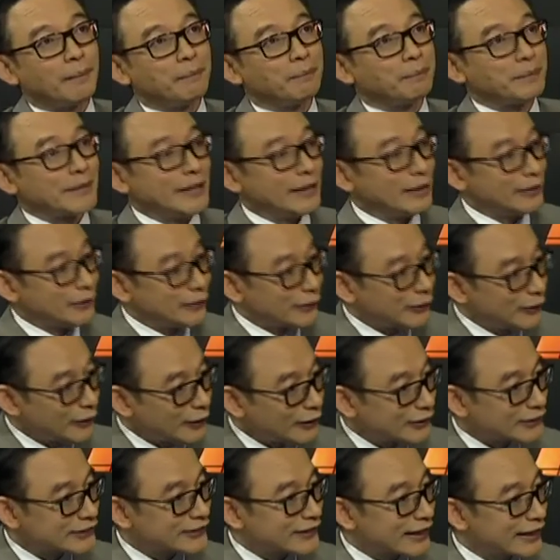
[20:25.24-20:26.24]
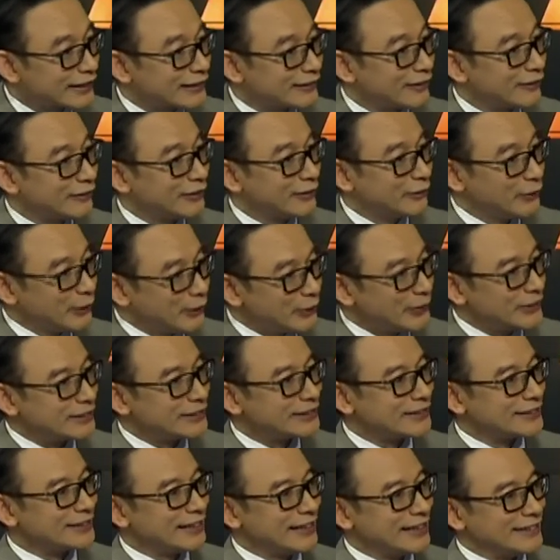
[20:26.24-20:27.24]
in your side of the
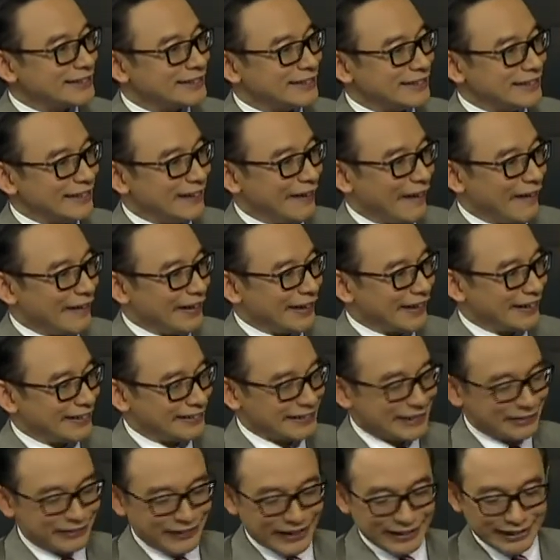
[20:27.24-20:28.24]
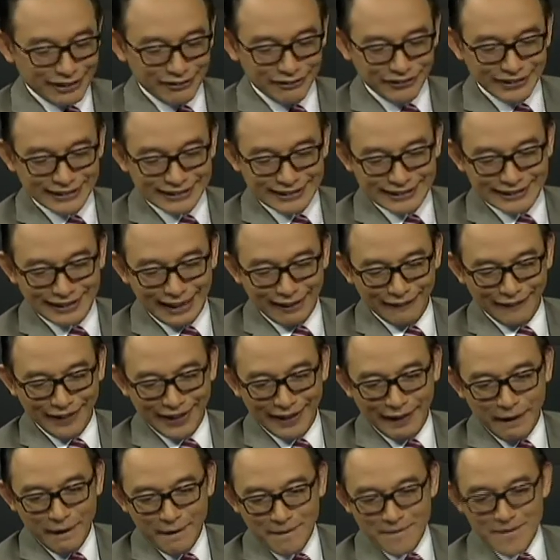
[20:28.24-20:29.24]
woods, if I can phrase it that way,